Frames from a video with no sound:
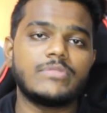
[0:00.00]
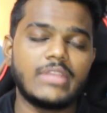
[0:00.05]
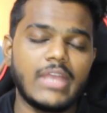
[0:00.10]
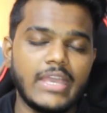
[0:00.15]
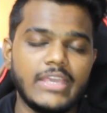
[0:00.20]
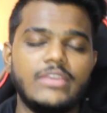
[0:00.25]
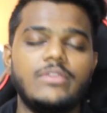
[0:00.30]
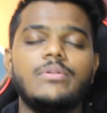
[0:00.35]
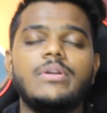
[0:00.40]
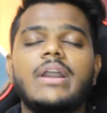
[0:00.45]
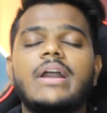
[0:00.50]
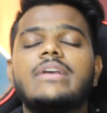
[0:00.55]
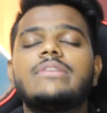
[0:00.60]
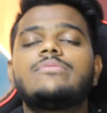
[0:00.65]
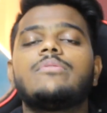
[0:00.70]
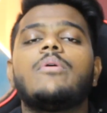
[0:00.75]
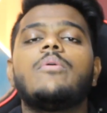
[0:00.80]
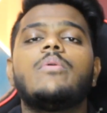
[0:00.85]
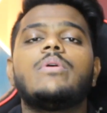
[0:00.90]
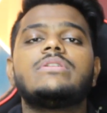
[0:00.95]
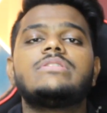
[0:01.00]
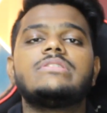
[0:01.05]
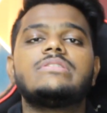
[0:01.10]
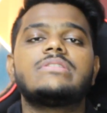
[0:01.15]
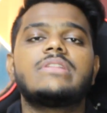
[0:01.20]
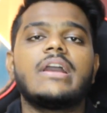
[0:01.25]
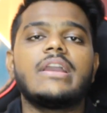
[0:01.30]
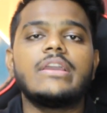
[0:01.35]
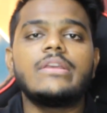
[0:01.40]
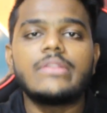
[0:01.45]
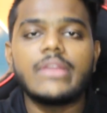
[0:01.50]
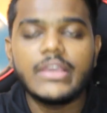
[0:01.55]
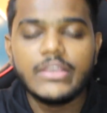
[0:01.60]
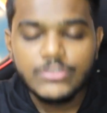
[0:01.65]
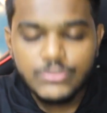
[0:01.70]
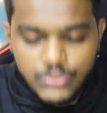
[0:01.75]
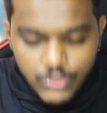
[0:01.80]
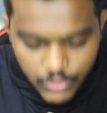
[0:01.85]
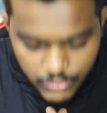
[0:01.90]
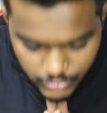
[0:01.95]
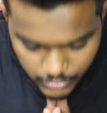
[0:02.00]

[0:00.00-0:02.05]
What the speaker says: thank you guys for watching. Thank you. Thank you. Zor